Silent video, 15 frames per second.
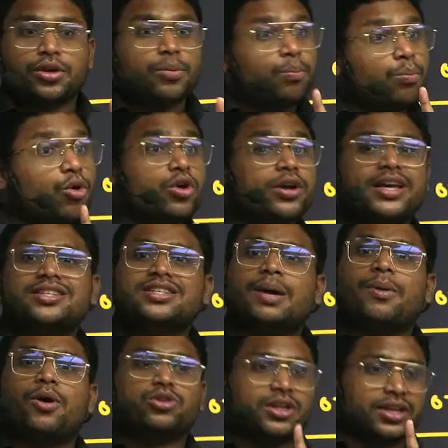Book is
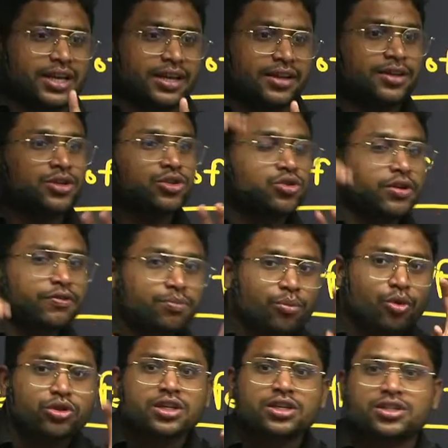above the king. So if
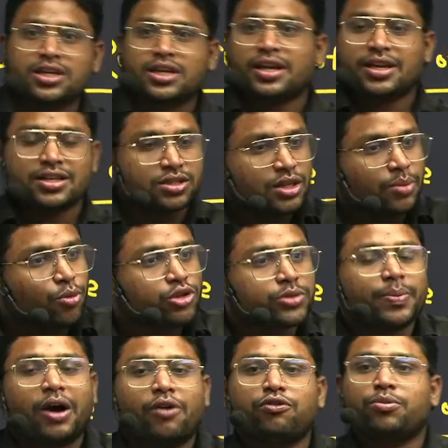Modi ji is the most
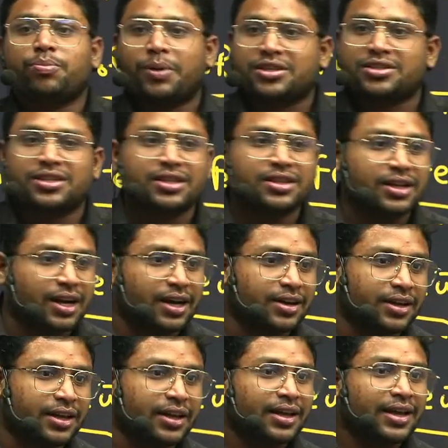powerful person in the
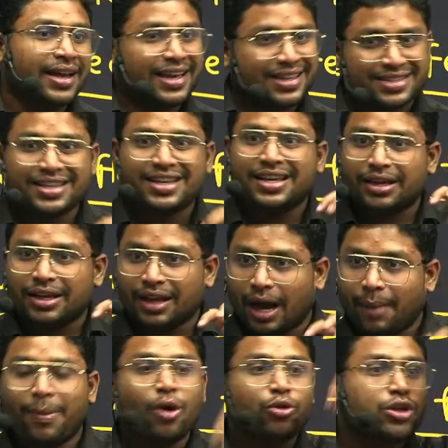country, is he
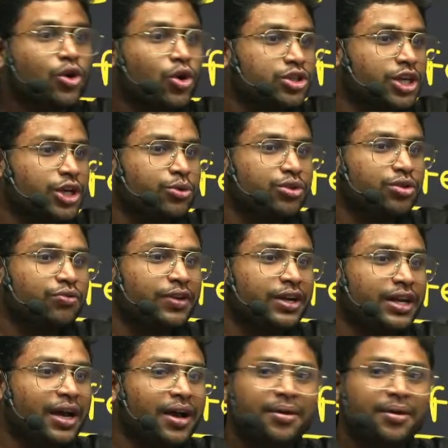above the Constitution of India?